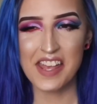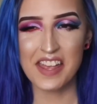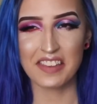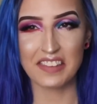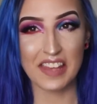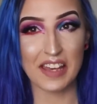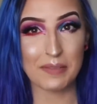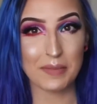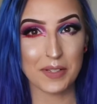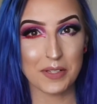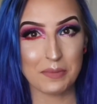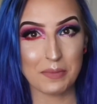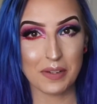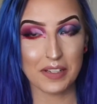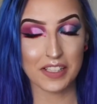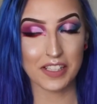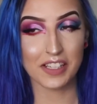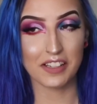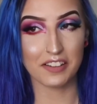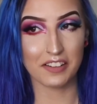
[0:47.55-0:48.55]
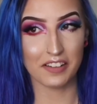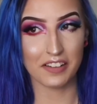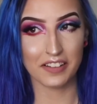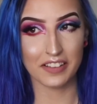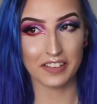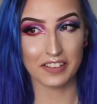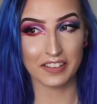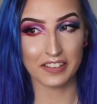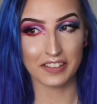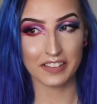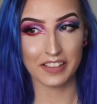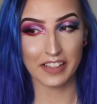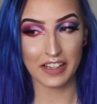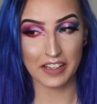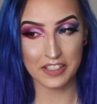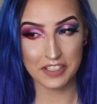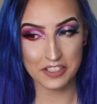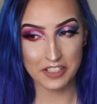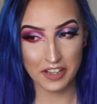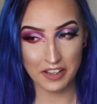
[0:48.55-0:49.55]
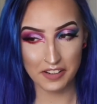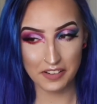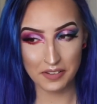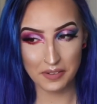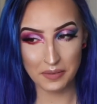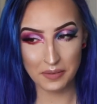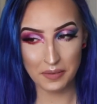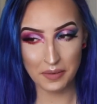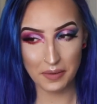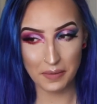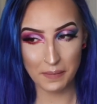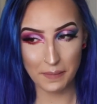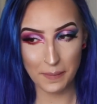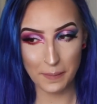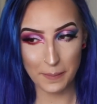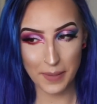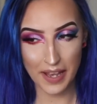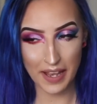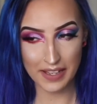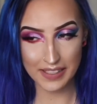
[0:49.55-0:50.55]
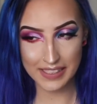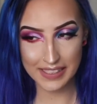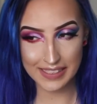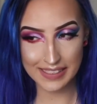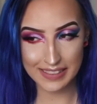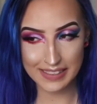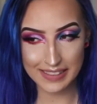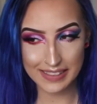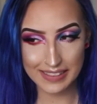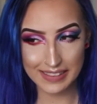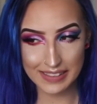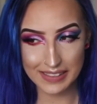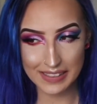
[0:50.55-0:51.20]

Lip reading: that much money on eyeshadow palettes,